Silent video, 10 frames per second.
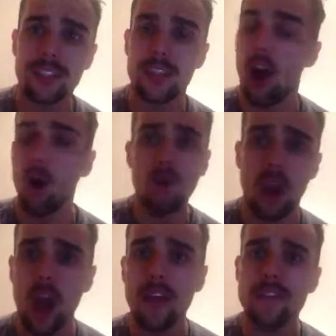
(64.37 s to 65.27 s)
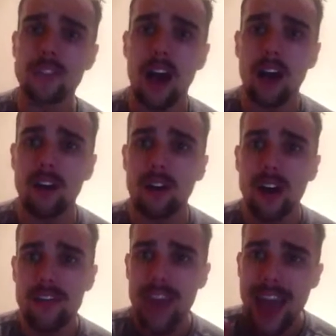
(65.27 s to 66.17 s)
the whole lifestyle,
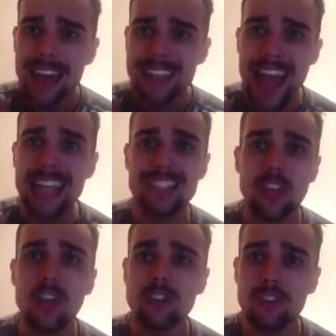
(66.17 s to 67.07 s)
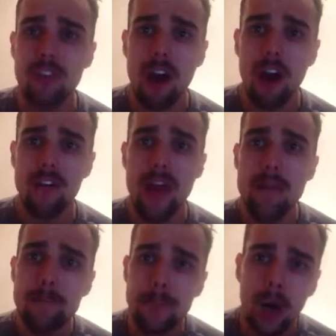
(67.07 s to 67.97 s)
their testosterone, their
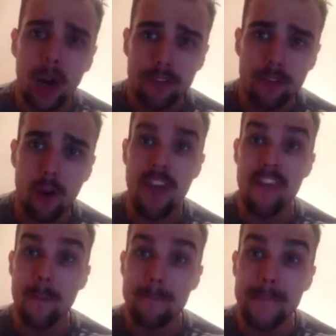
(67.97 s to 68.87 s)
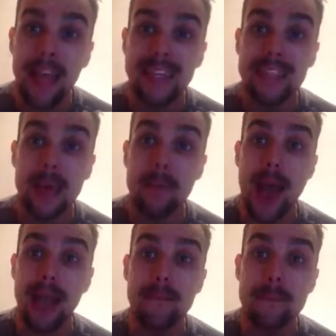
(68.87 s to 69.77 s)
birthright that makes them
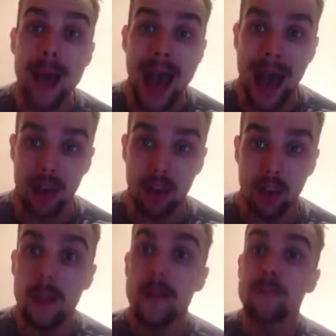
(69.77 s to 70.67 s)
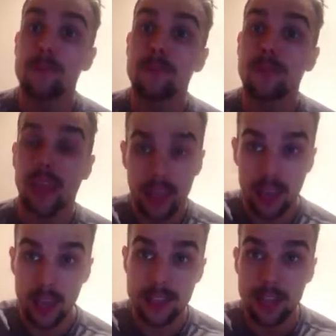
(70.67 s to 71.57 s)
a man
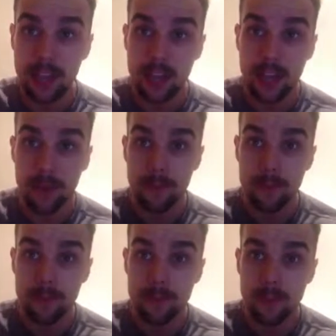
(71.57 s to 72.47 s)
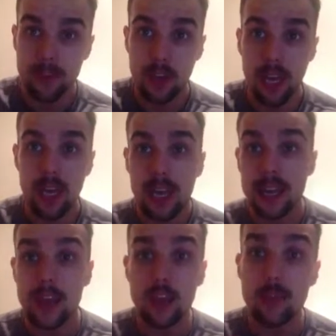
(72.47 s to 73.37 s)
is in the gutter. Okay?
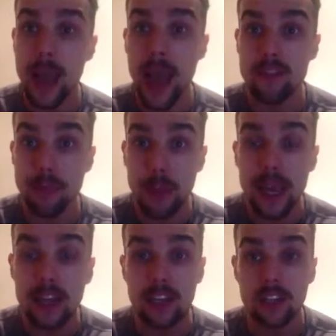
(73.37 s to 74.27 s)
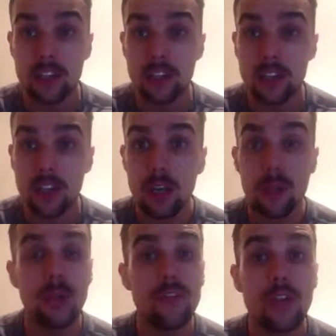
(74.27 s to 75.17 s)
Now, you may have a penis,
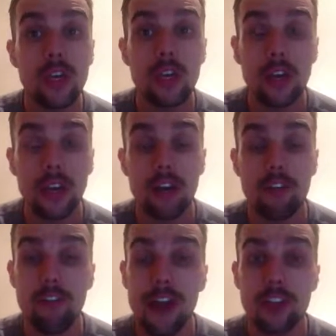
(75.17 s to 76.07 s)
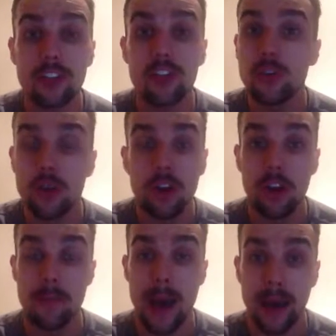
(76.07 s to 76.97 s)
but if you cannot get an erection, you are
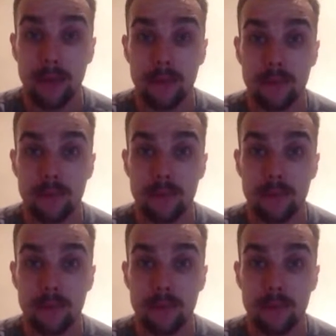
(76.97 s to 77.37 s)
not a man.